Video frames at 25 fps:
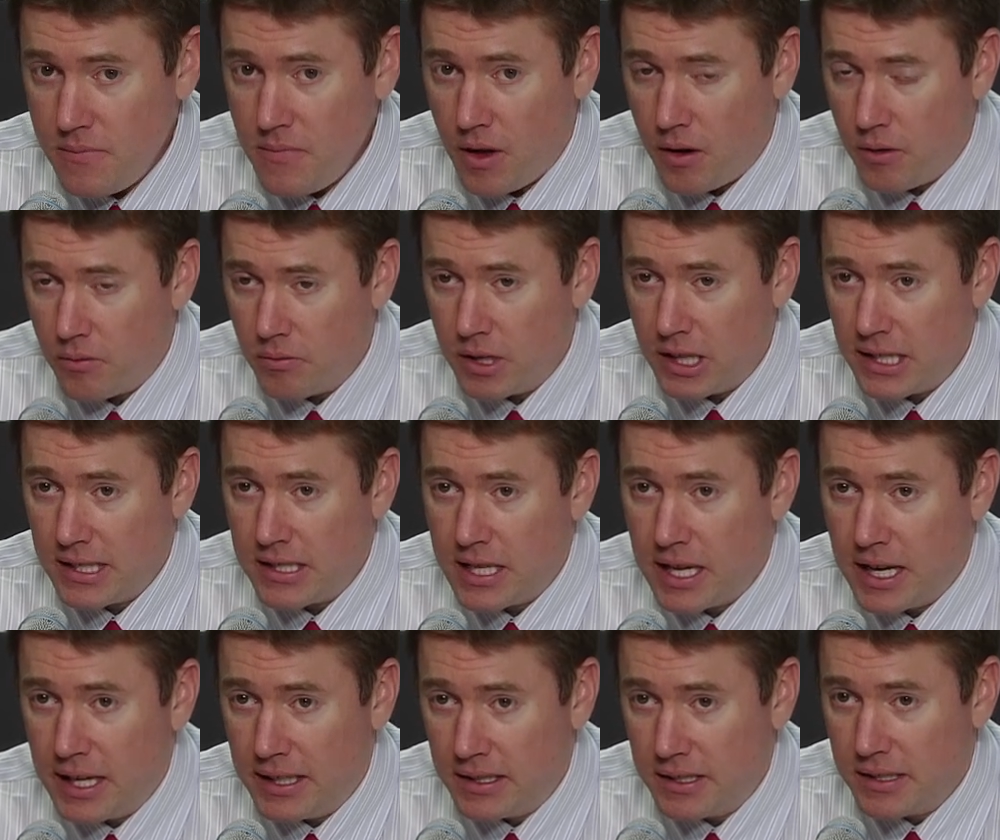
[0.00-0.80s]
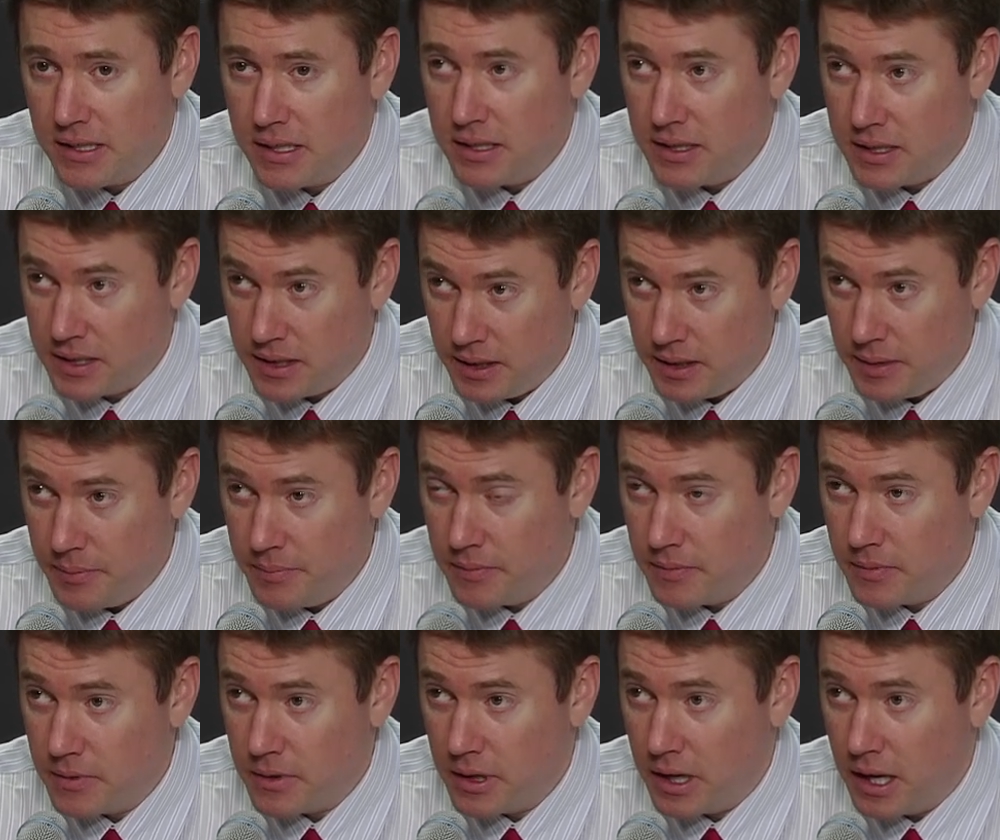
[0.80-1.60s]
a really talented
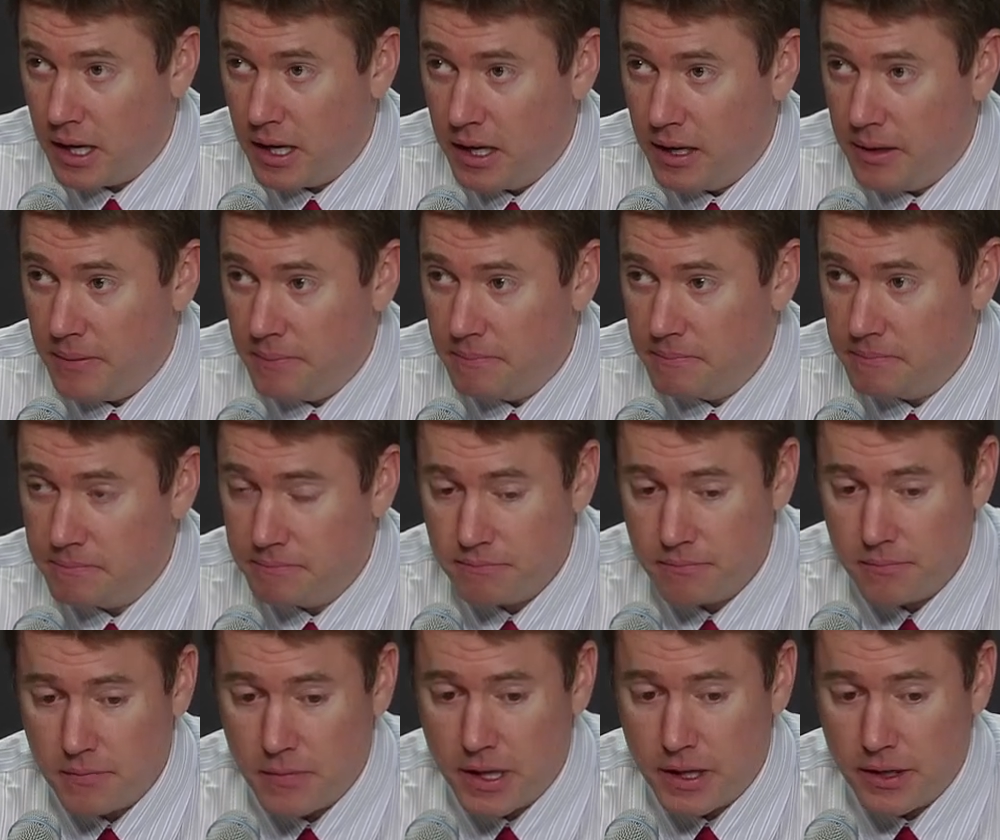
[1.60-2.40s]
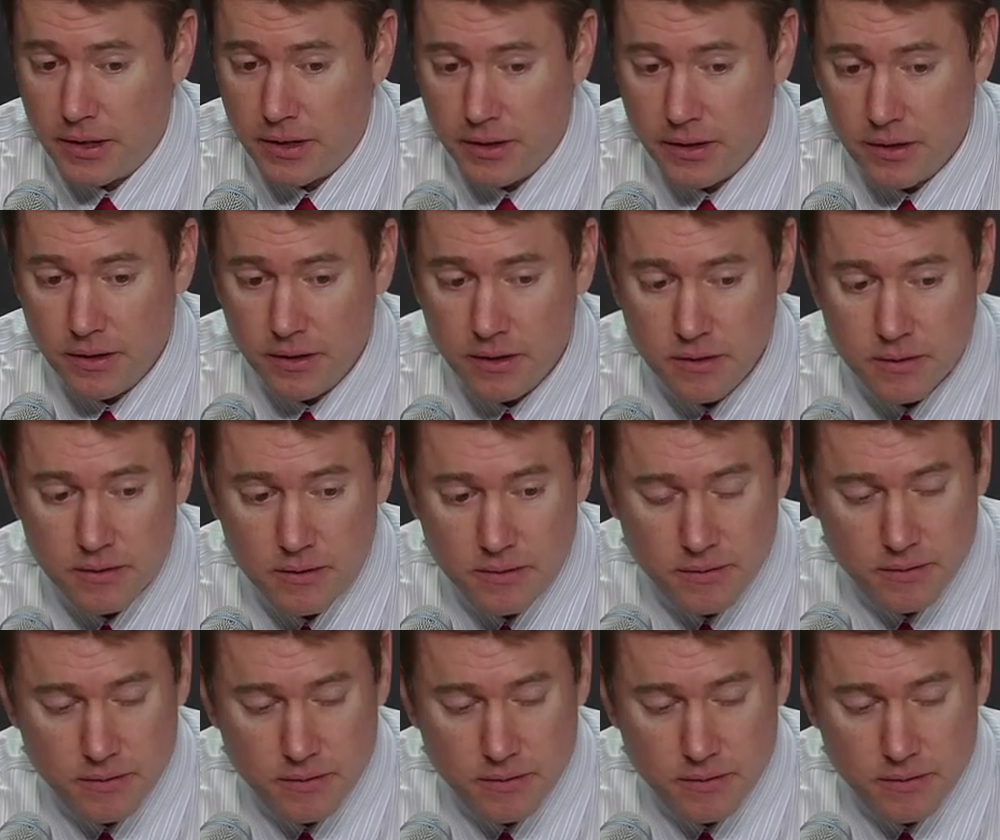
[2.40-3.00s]
team. They're